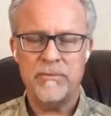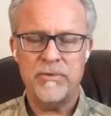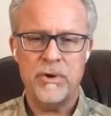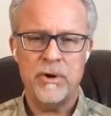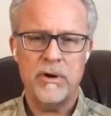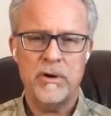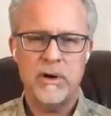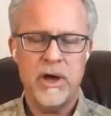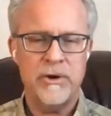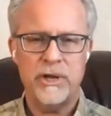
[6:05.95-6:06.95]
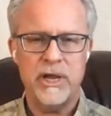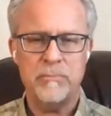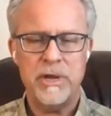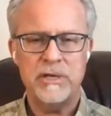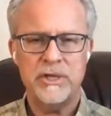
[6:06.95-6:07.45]
If you're utterly
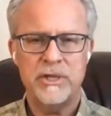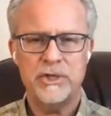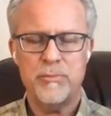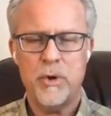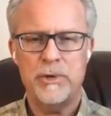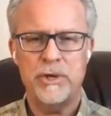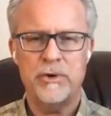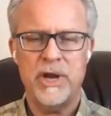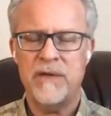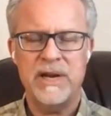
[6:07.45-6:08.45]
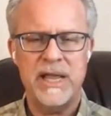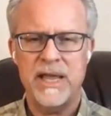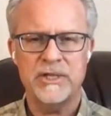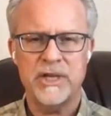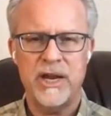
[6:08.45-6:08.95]
at peace in this moment, you don't have any
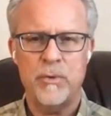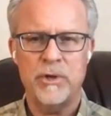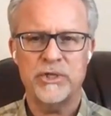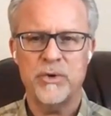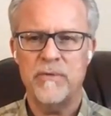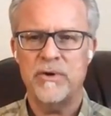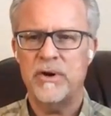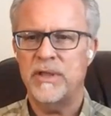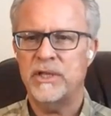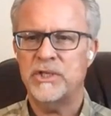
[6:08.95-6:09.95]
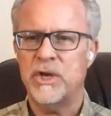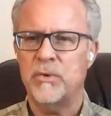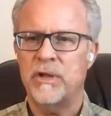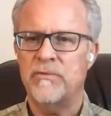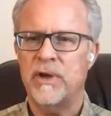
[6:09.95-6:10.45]
anxiety whatsoever, that's
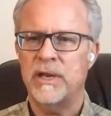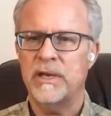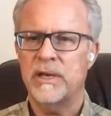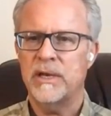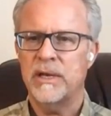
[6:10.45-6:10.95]
totally fine.